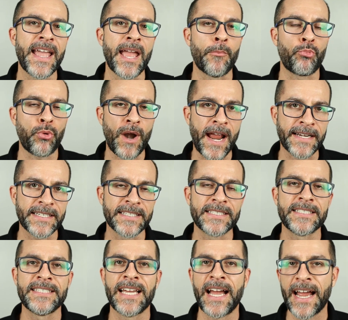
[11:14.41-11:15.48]
and
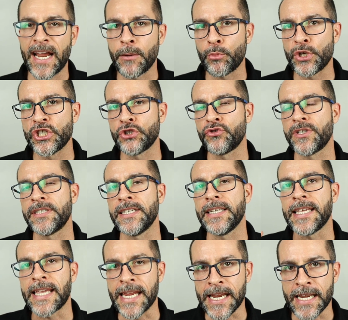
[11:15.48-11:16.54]
practice
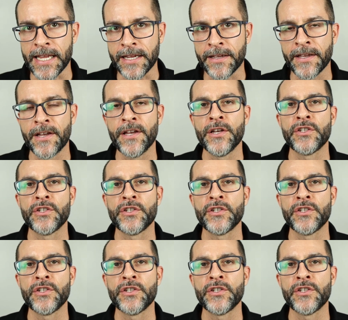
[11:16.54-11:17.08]
time-restricted eating